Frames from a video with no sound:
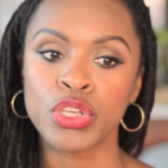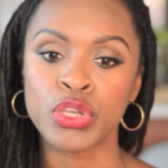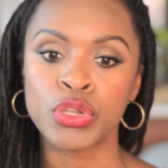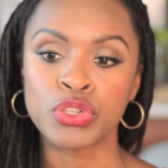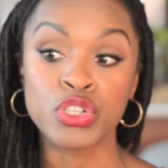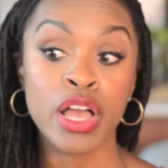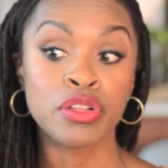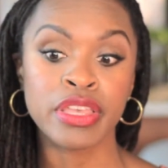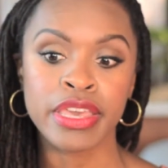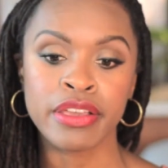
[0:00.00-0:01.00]

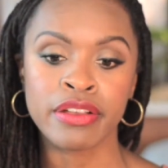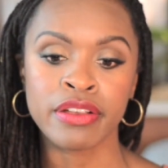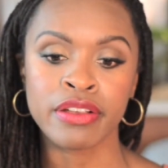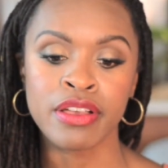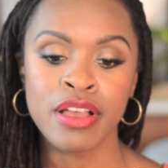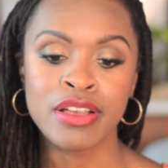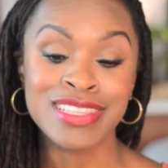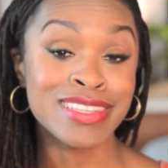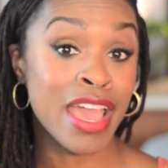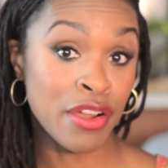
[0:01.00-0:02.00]
childcare
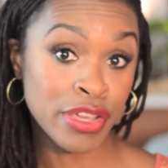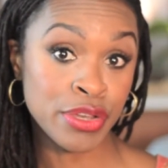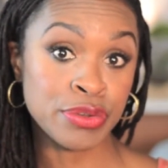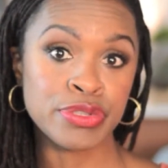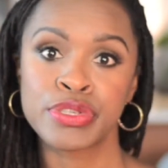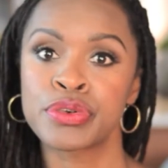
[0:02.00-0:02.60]
scenarios.